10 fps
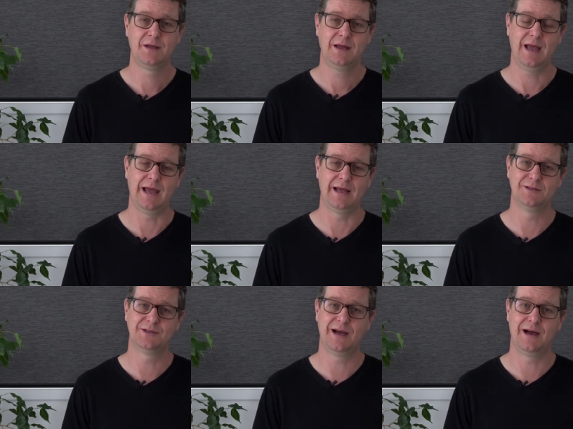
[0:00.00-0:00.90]

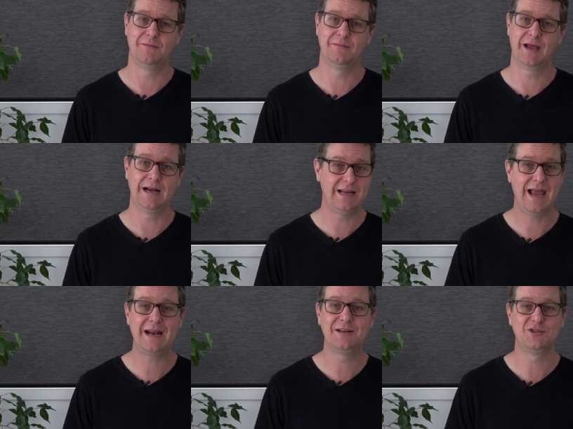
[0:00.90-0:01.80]
And he
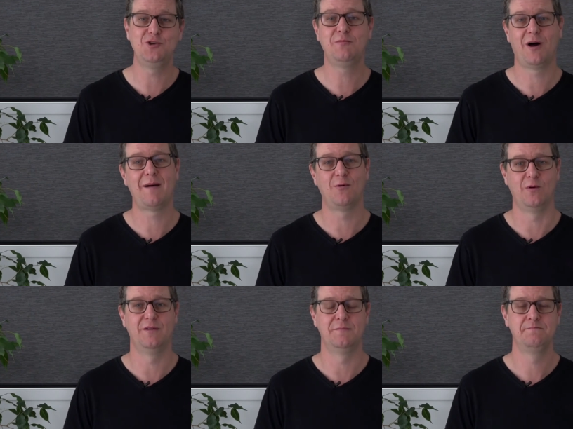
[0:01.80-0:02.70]
had his new Bible
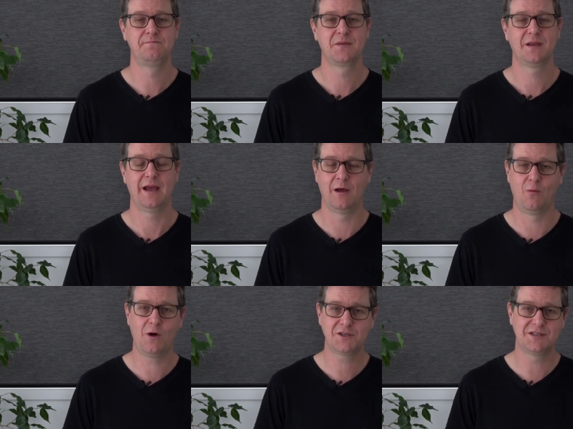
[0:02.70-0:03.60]
with him. And I
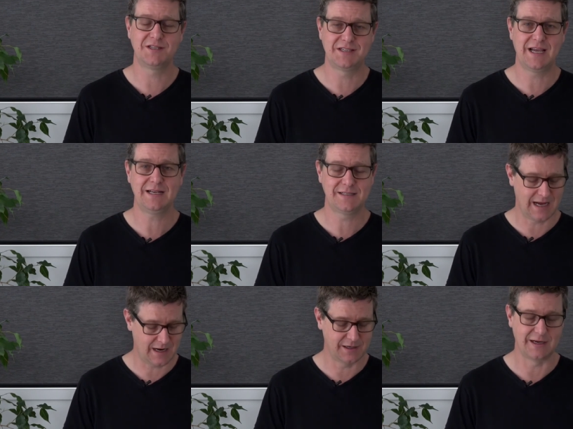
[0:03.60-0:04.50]
watched as he sat
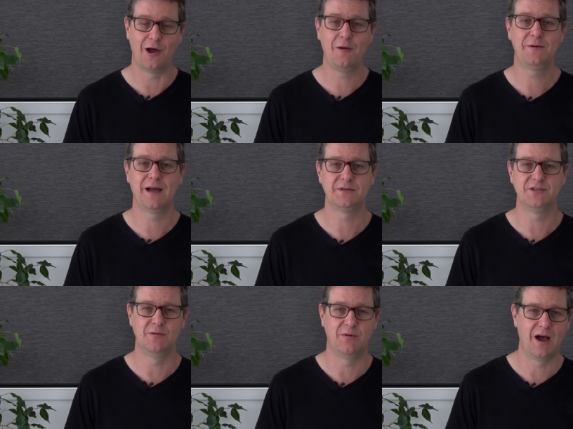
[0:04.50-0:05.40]
down and he opened up his
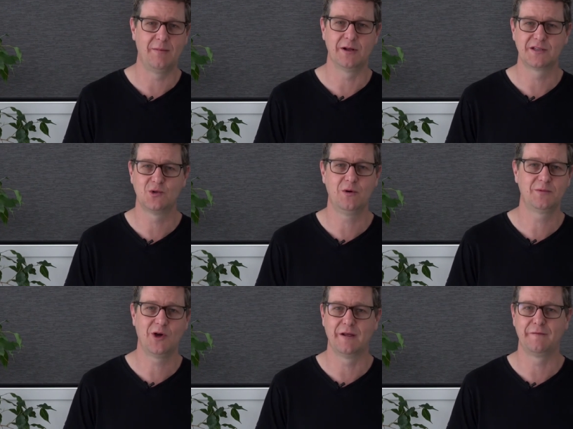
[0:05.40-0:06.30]
new Bible, and I saw him kind of